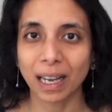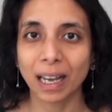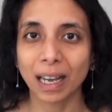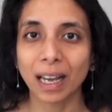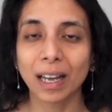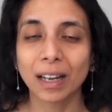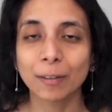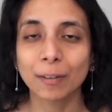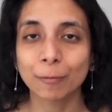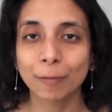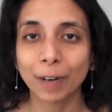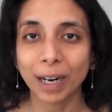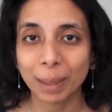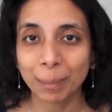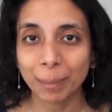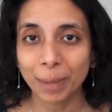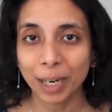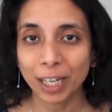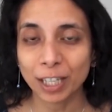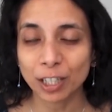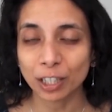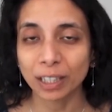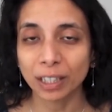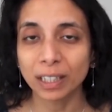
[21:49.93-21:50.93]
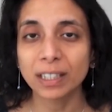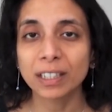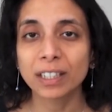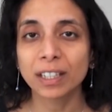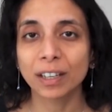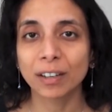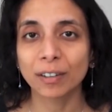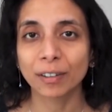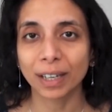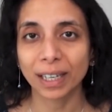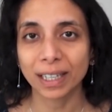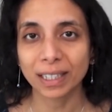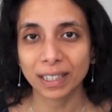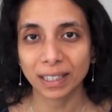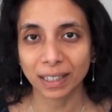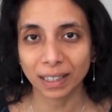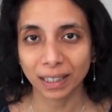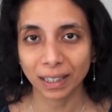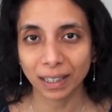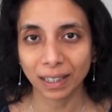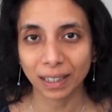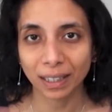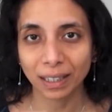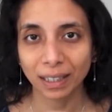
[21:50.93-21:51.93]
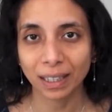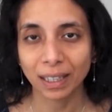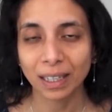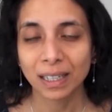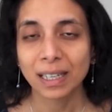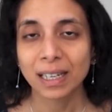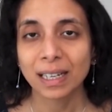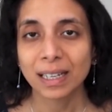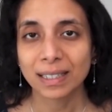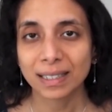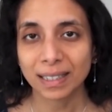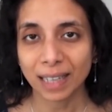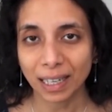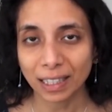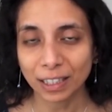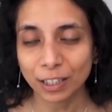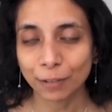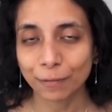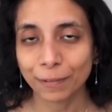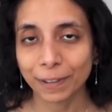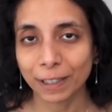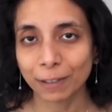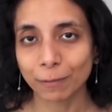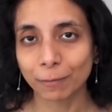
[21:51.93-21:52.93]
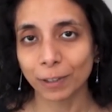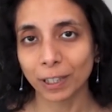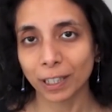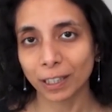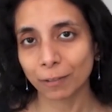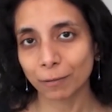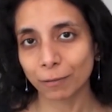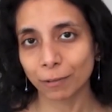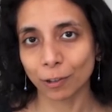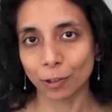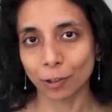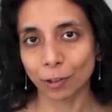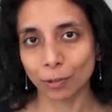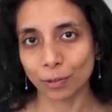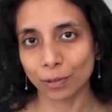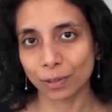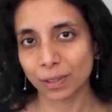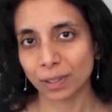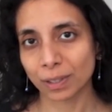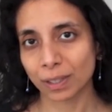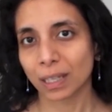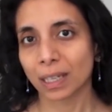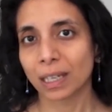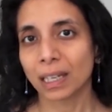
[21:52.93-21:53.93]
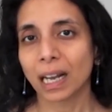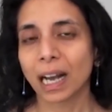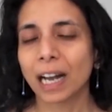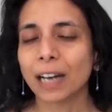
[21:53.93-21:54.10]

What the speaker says: and very much integrating in scientific workflows.